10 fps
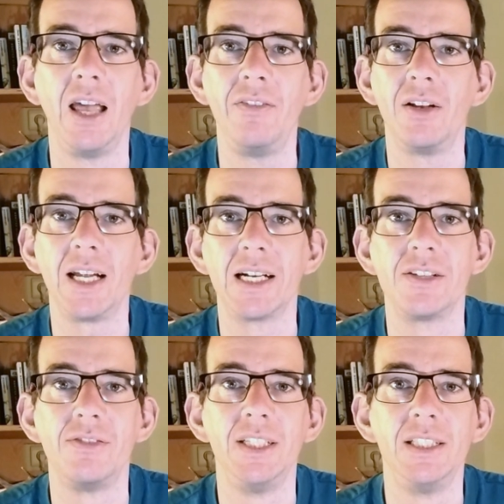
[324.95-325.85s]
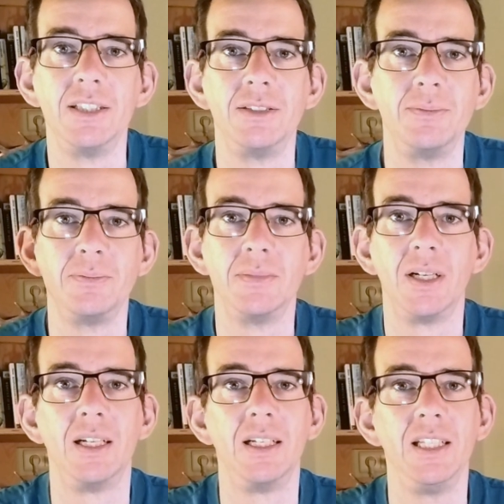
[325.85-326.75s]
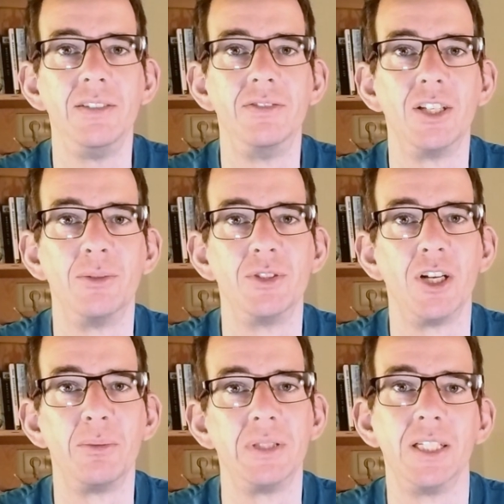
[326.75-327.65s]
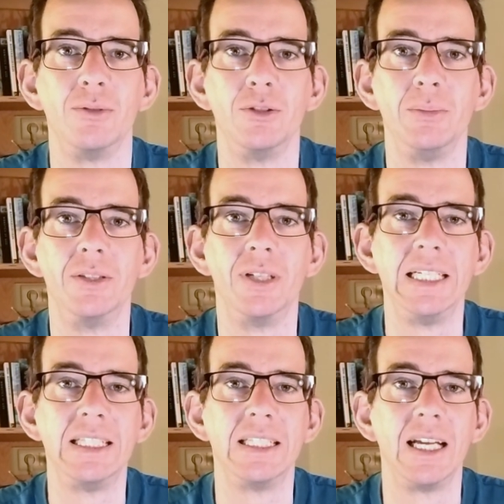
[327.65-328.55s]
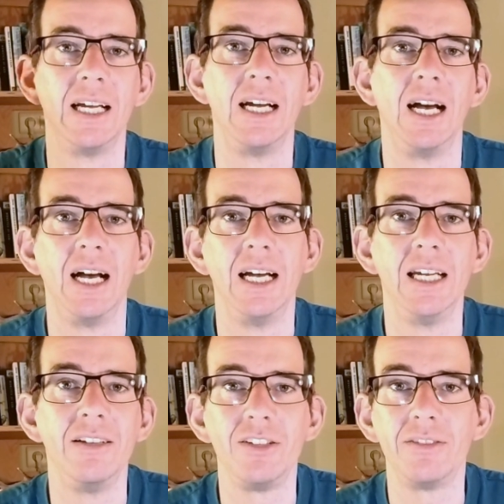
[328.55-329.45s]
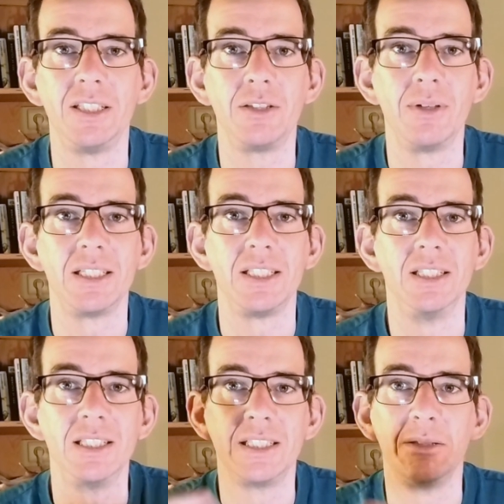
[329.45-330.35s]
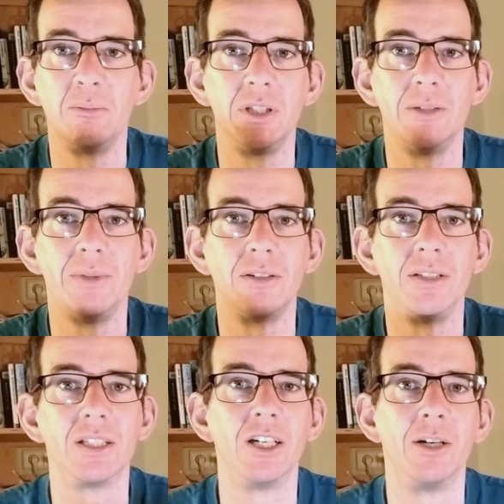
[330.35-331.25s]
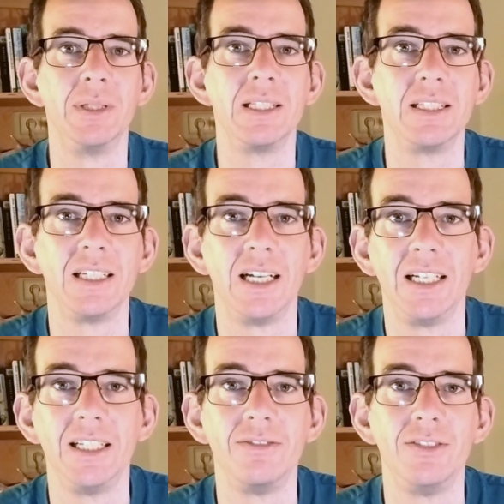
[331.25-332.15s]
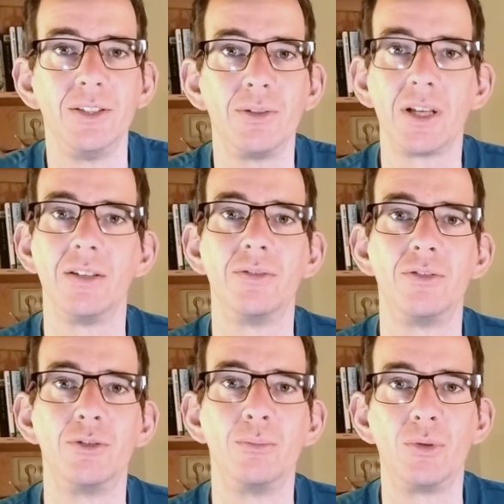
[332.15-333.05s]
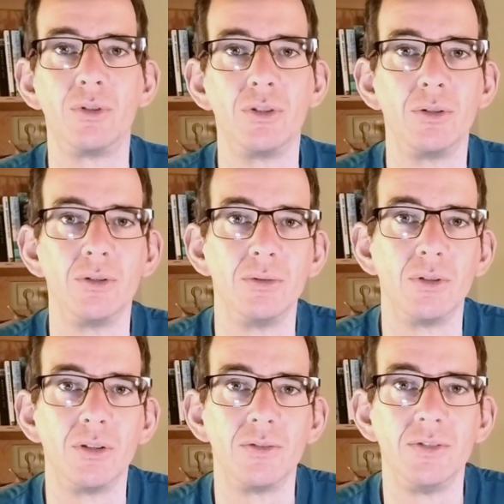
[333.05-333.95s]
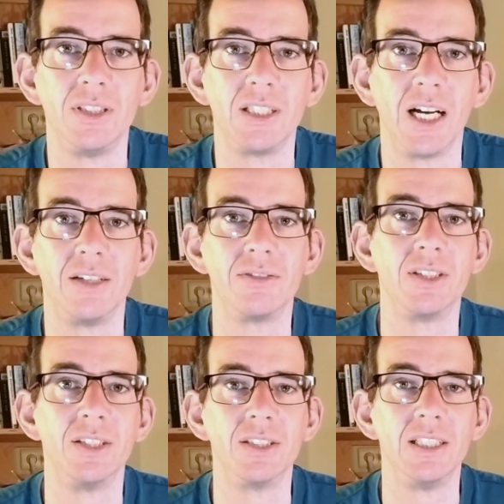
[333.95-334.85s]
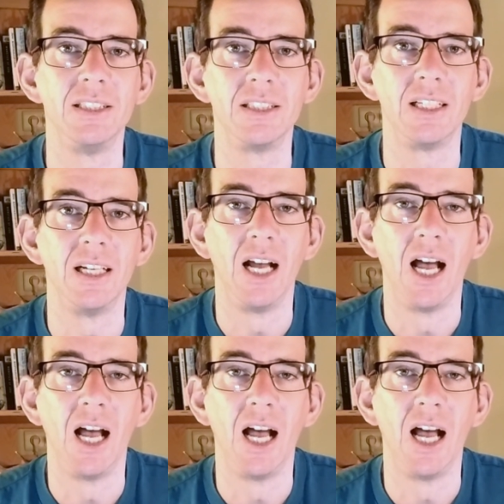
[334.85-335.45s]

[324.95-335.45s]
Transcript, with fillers: if you like this video, leave a thumbs up, that will be great. If you have any questions, put them down in the comments. And if you're looking for more of this kind of content,